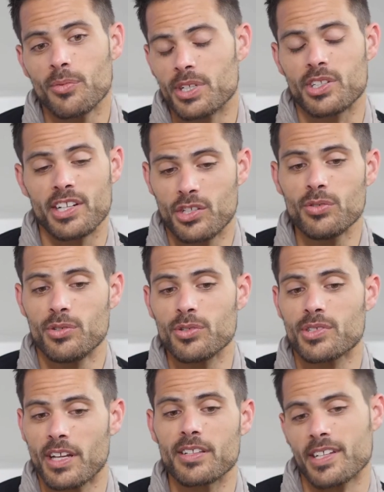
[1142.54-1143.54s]
which I do
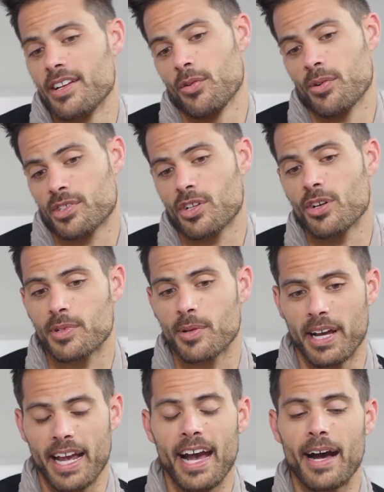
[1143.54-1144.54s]
sun sign horoscopes on
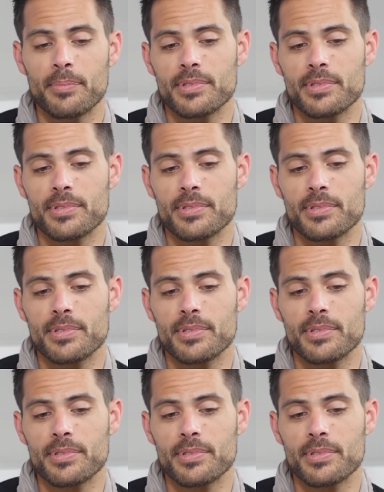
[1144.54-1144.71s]
my apps.